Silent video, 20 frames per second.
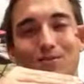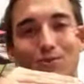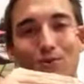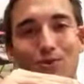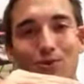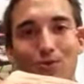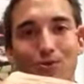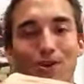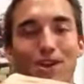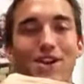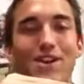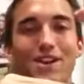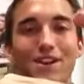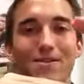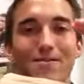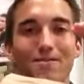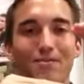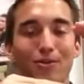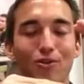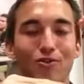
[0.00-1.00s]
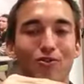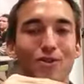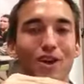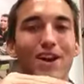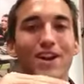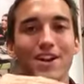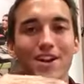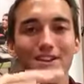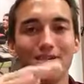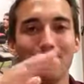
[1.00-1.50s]
more reading, more
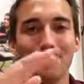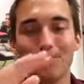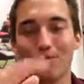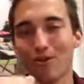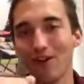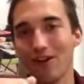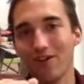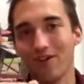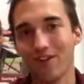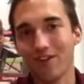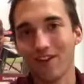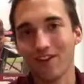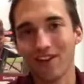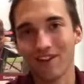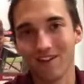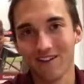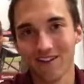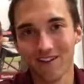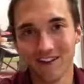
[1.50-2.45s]
writing, more everything.